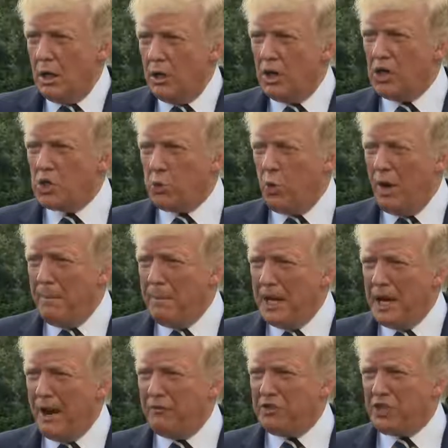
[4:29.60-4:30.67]
These
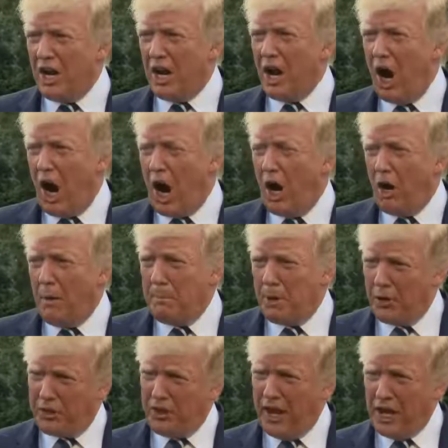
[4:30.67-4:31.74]
women have said
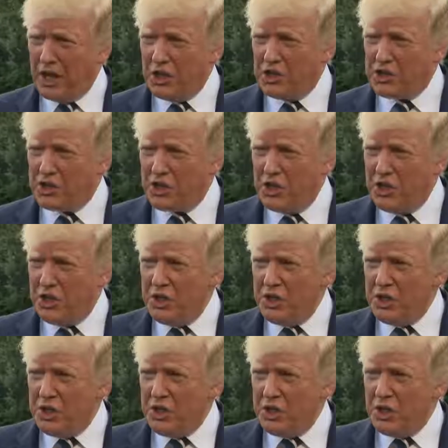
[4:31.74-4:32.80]
horrible things
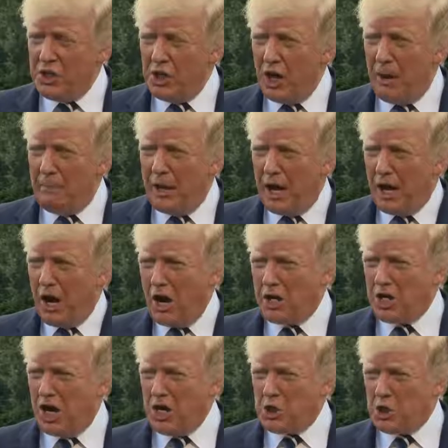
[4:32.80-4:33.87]
about our
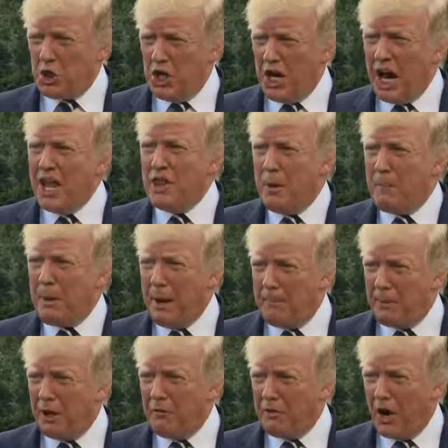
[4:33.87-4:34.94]
country and the
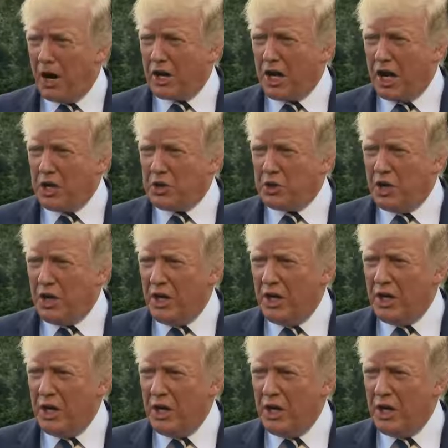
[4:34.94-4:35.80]
people of our country.